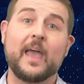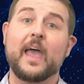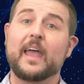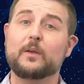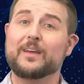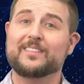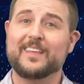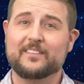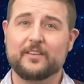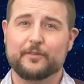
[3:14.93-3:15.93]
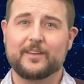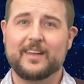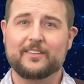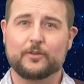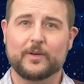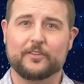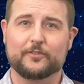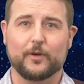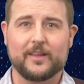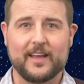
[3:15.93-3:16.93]
Anyways, that's it for today's quick
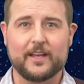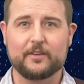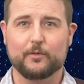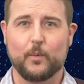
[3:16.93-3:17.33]
story. Thank you for